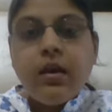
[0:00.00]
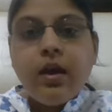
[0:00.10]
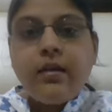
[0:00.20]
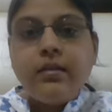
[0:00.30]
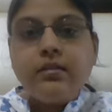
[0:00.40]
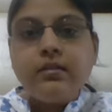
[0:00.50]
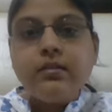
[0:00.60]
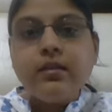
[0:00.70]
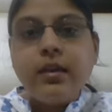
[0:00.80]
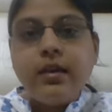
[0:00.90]
And
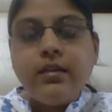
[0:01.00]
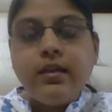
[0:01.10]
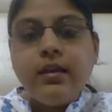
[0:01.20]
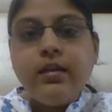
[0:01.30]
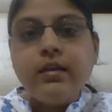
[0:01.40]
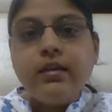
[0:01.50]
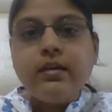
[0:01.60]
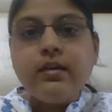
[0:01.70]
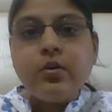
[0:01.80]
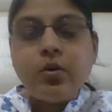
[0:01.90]
in
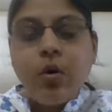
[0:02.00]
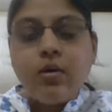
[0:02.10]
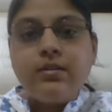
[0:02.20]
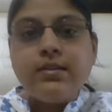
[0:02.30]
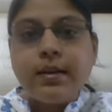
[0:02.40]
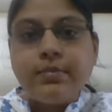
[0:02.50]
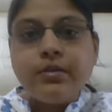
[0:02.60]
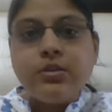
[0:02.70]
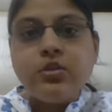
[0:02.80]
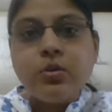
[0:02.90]
the
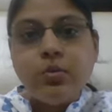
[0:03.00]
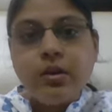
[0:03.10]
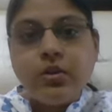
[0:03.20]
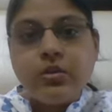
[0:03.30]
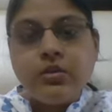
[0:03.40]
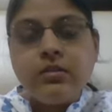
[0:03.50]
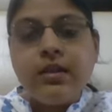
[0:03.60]
receptor stimulation,